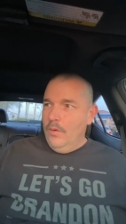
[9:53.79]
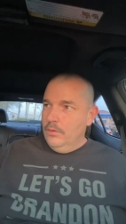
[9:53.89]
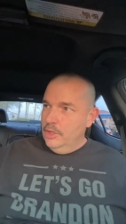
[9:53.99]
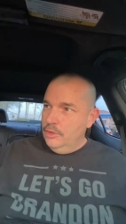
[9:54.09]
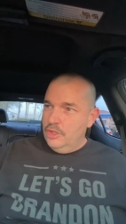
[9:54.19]

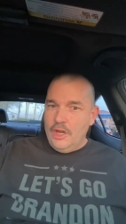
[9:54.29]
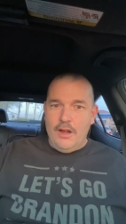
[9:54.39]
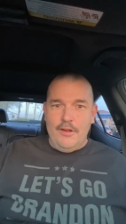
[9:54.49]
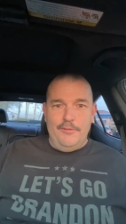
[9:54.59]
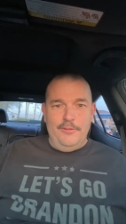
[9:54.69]
Did you
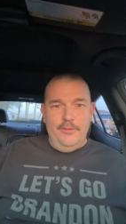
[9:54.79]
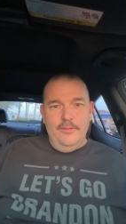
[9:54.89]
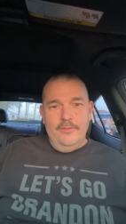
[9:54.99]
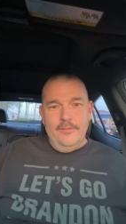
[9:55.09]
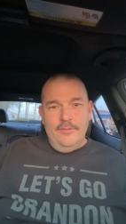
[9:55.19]
serve?
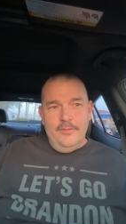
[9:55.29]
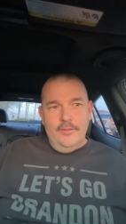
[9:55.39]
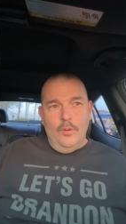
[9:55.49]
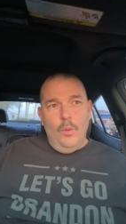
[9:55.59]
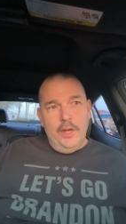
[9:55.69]

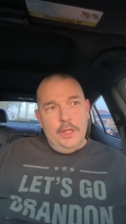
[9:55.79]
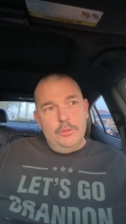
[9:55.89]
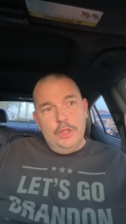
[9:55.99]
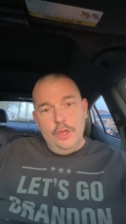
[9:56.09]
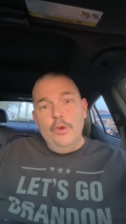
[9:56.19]
What do you
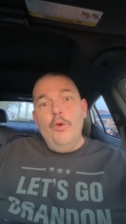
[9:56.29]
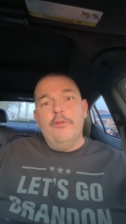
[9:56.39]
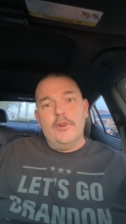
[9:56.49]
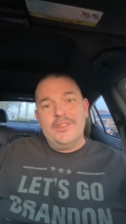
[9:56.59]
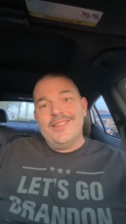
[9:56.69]
do
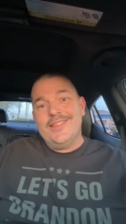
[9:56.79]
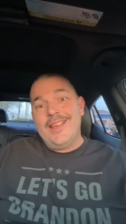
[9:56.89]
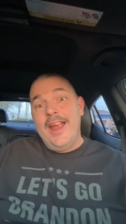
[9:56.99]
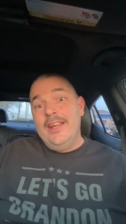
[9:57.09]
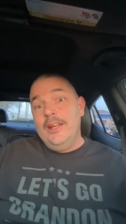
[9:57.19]
for
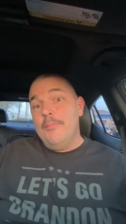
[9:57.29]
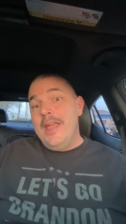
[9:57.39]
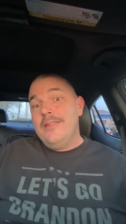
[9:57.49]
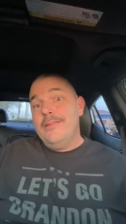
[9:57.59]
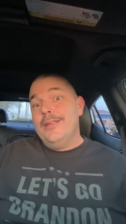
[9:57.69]
society to
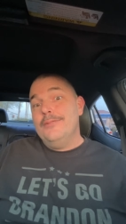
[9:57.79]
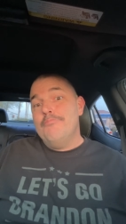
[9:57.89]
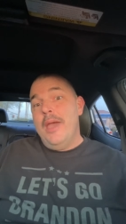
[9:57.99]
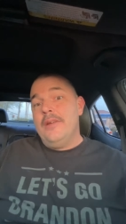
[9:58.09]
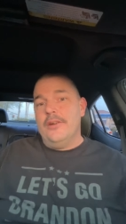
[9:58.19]
make things
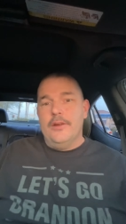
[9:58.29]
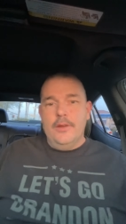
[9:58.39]
better?